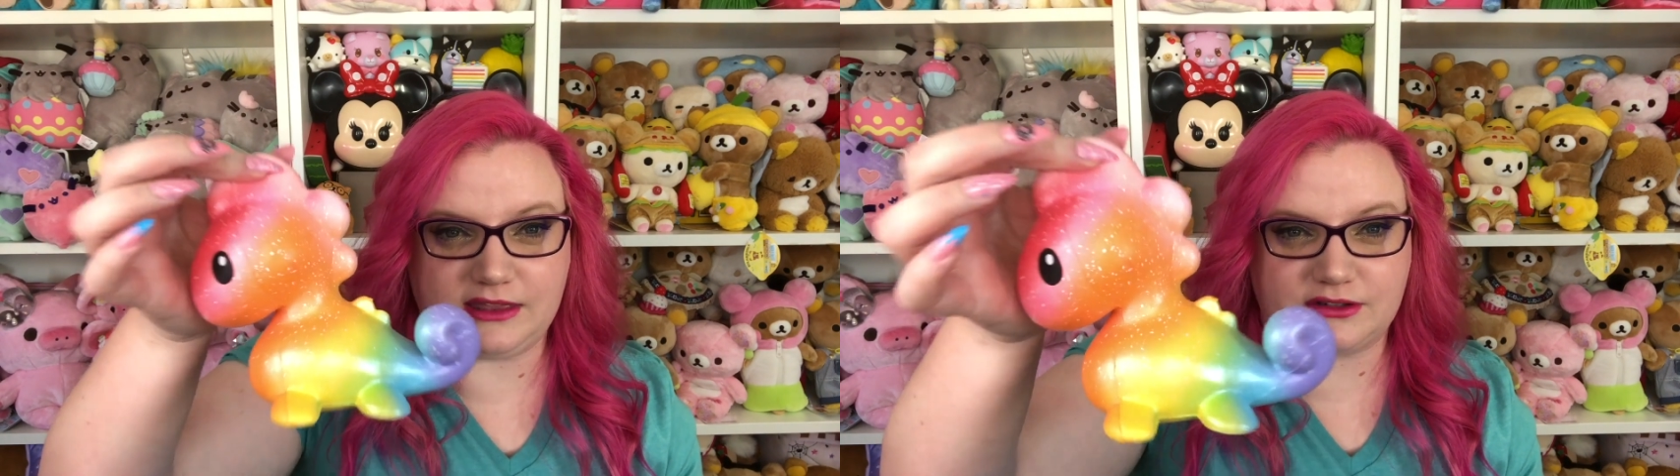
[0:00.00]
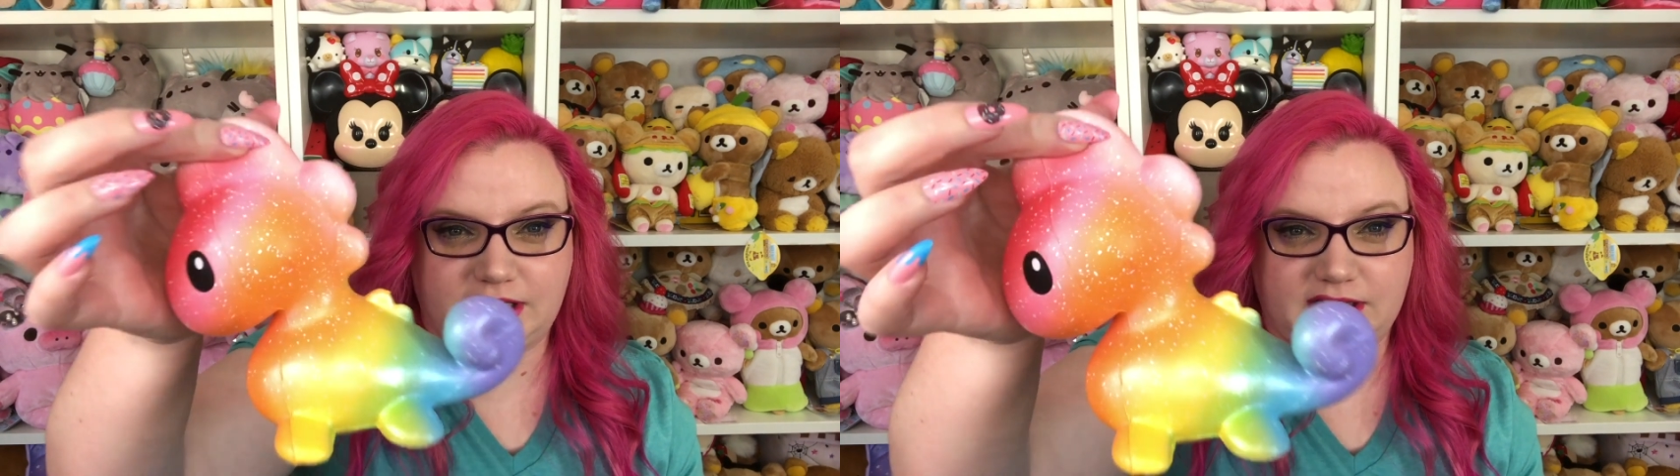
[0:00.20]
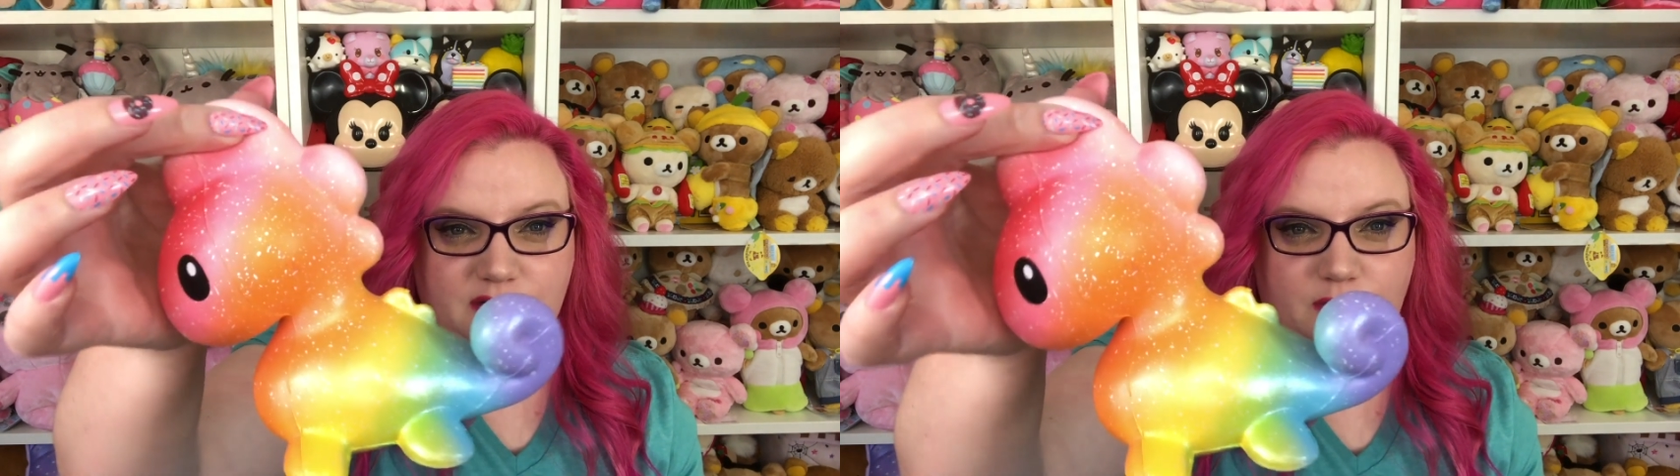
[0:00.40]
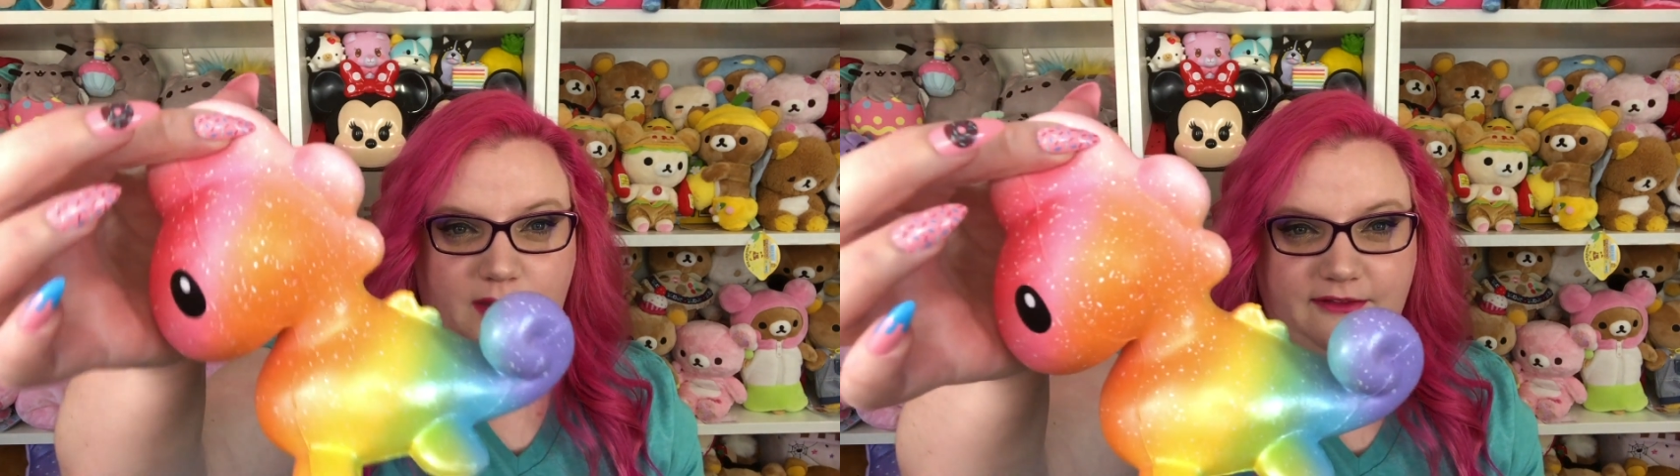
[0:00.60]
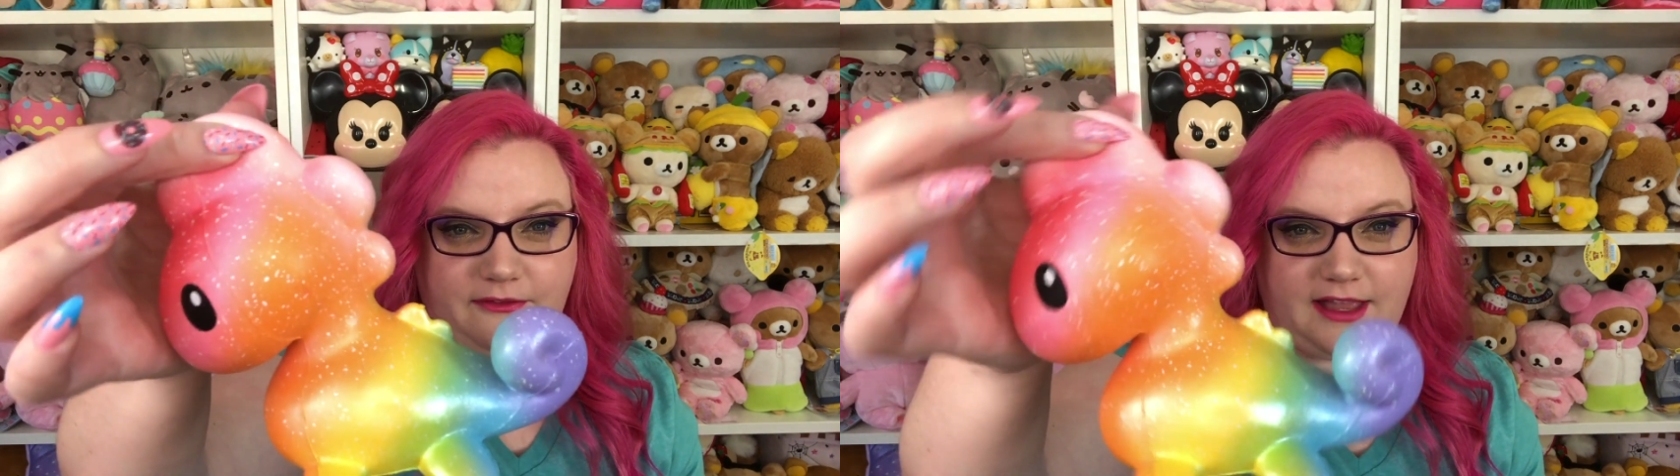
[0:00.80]
and there's like little
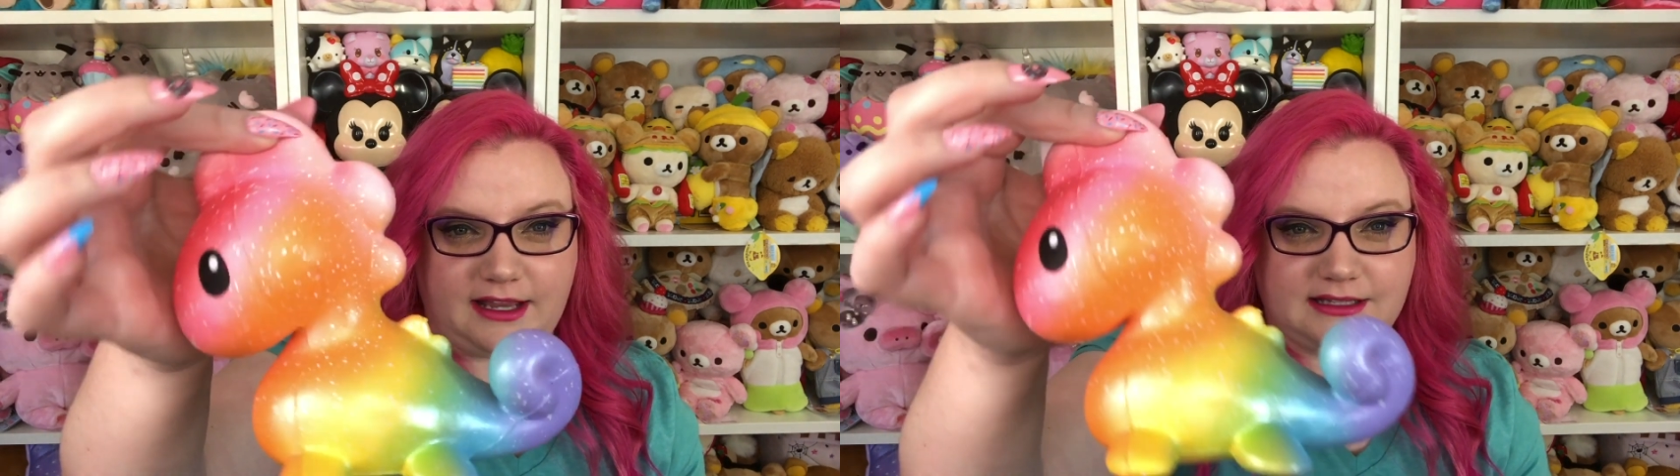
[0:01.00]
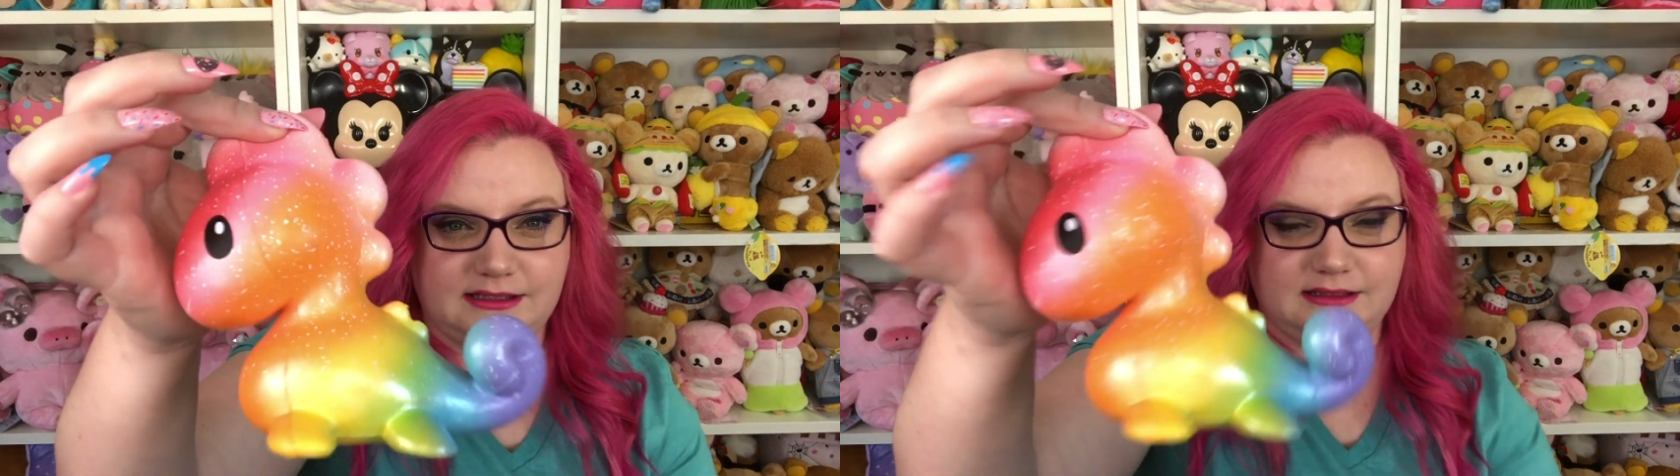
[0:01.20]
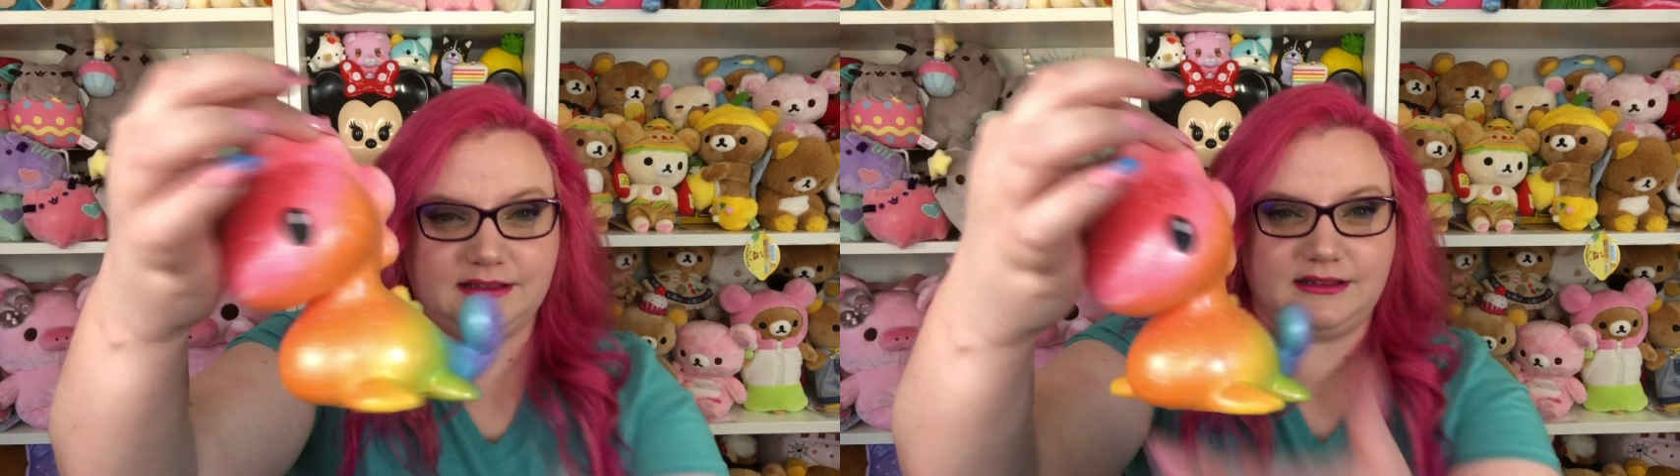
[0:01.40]
white flecks.